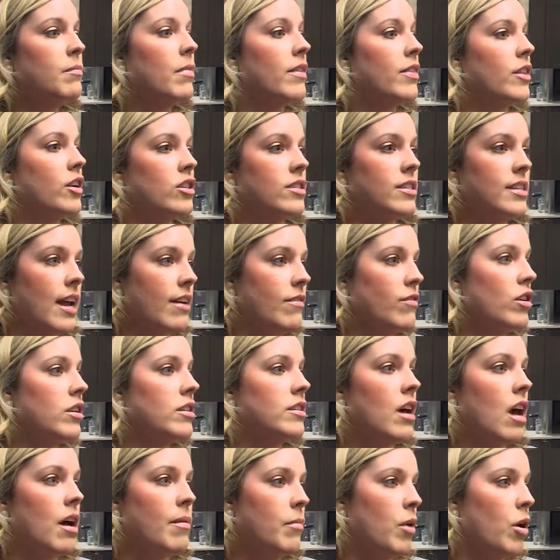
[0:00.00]
but there's never a
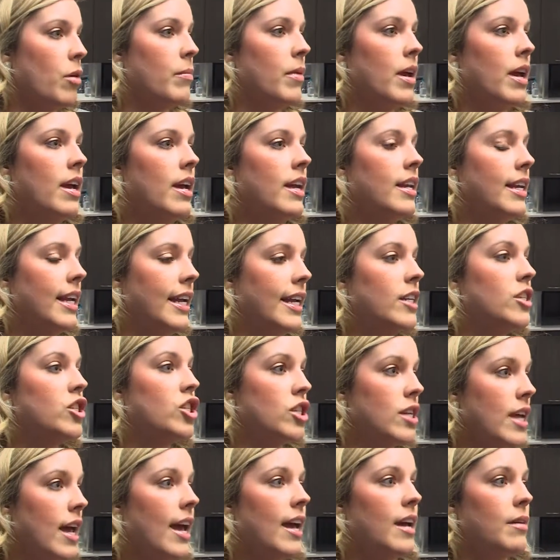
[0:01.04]
dull moment and each
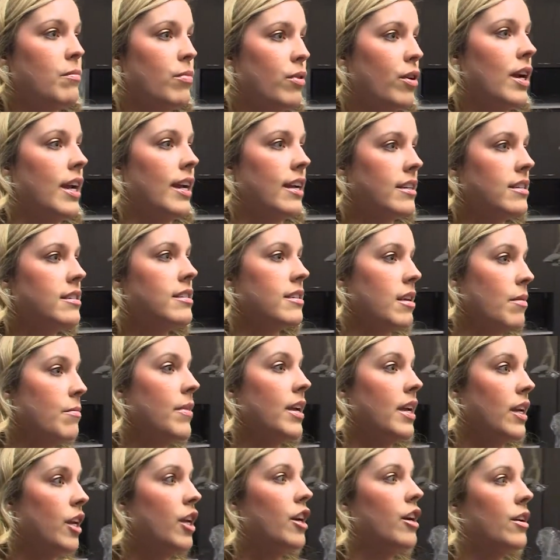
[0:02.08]
day brings
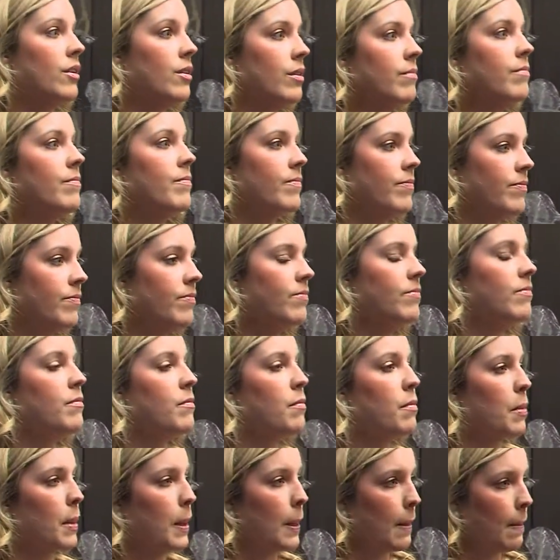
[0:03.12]
something new.
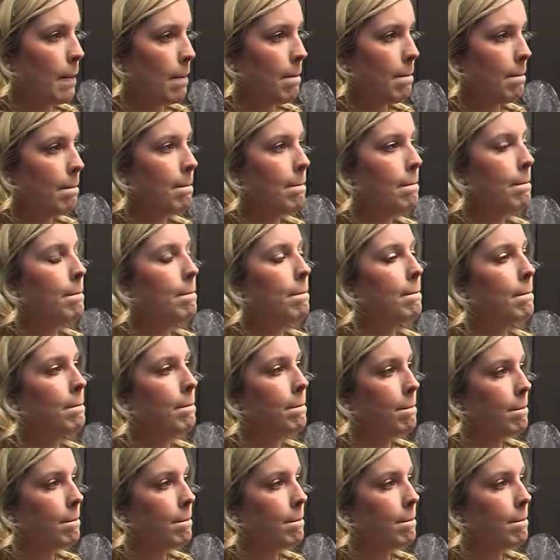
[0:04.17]
What do you think sets